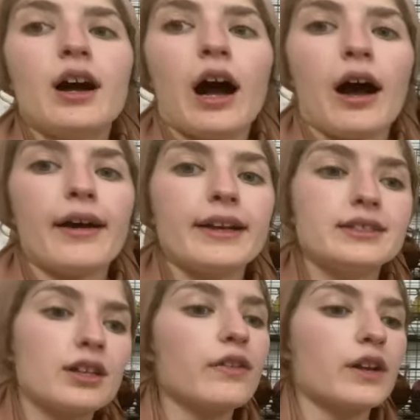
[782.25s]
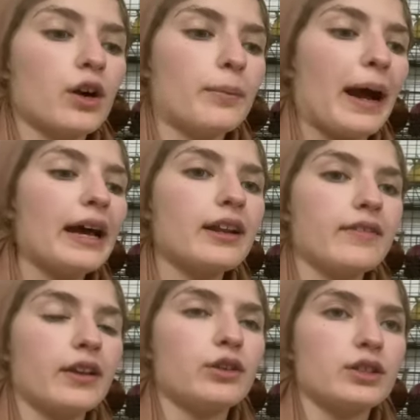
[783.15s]
go bad, and
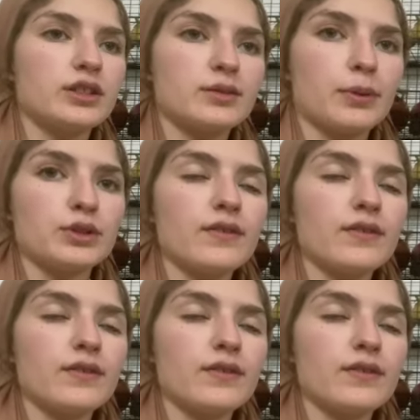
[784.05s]
then you can dispose of